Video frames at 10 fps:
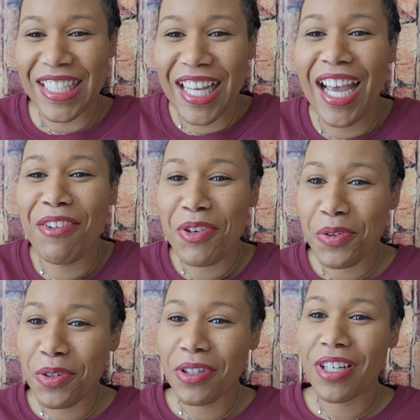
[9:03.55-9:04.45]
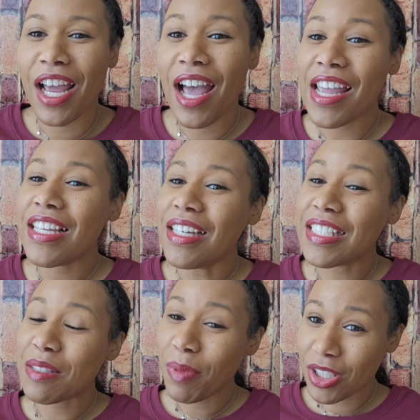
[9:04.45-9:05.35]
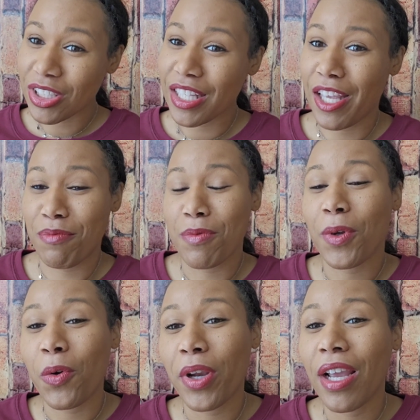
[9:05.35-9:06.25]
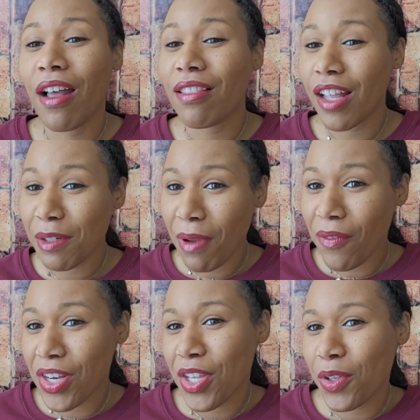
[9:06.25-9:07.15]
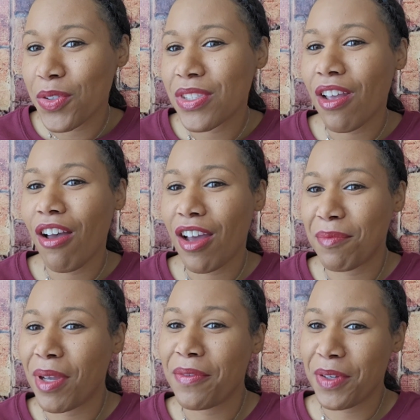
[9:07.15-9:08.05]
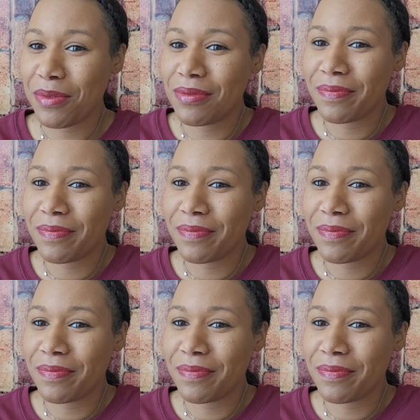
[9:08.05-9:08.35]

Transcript: I especially have been recording a lot of my videos on my phone.